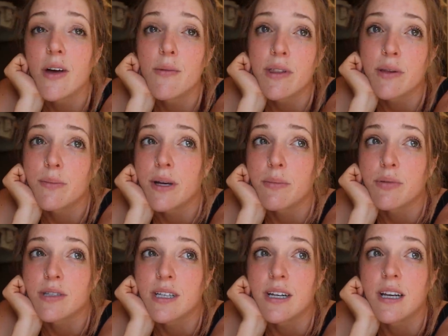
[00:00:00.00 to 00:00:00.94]
they want the bait
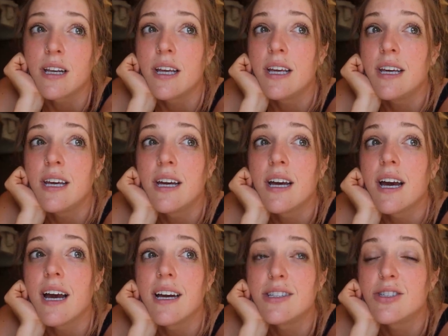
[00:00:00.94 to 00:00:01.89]
presented. He
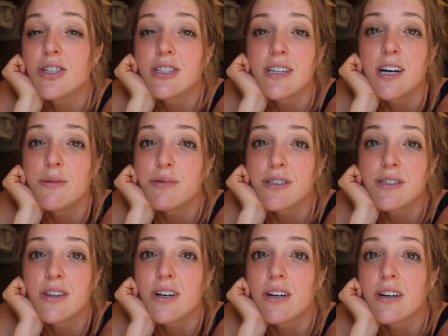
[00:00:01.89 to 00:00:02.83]
has just helped
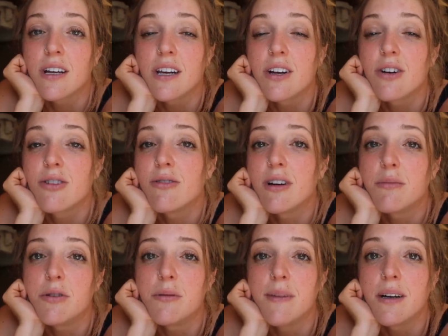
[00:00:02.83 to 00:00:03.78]
us learn an
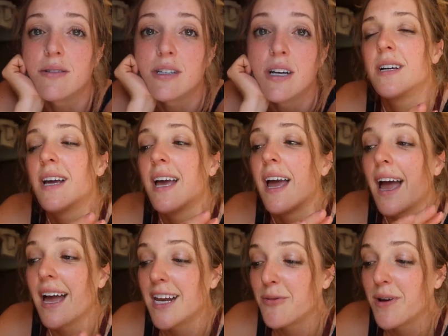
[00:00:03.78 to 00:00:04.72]
incredible amount.
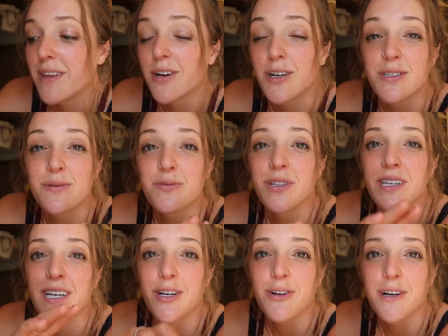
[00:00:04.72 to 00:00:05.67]
Anyway, there are some
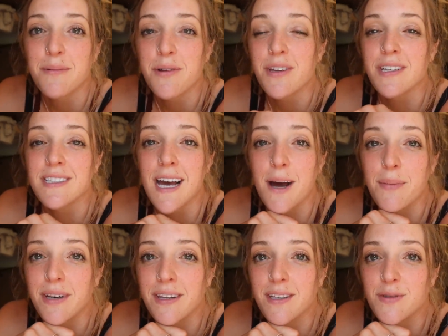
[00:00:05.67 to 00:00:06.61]
really incredible things
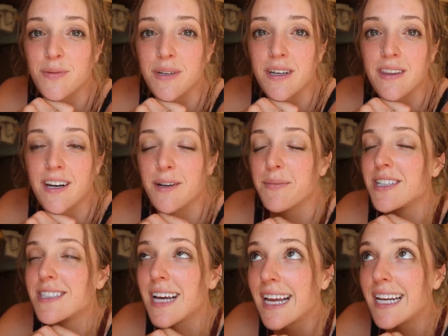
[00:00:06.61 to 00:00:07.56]
happening this week that I'm
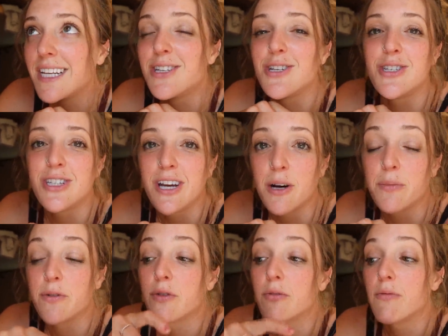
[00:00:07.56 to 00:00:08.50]
excited to share,
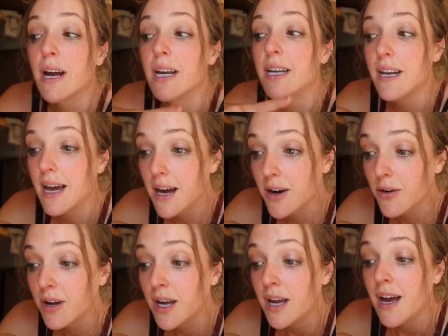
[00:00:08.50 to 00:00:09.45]
but for right
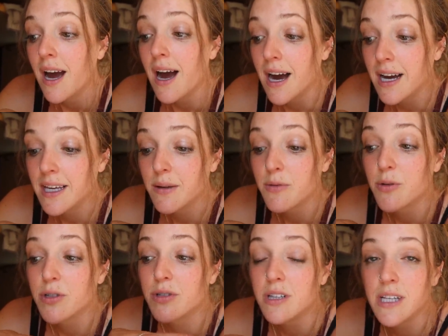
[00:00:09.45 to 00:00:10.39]
now, I am
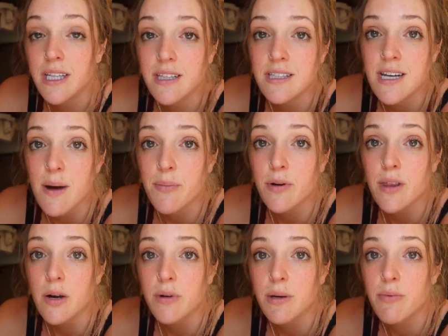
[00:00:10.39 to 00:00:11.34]
going to clean the snapper
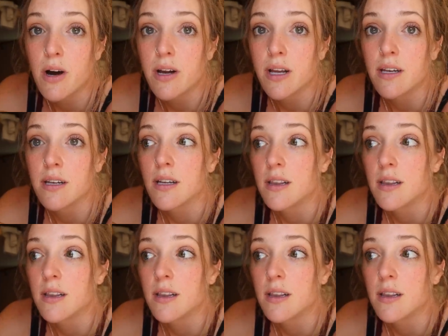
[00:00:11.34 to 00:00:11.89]
that we brought in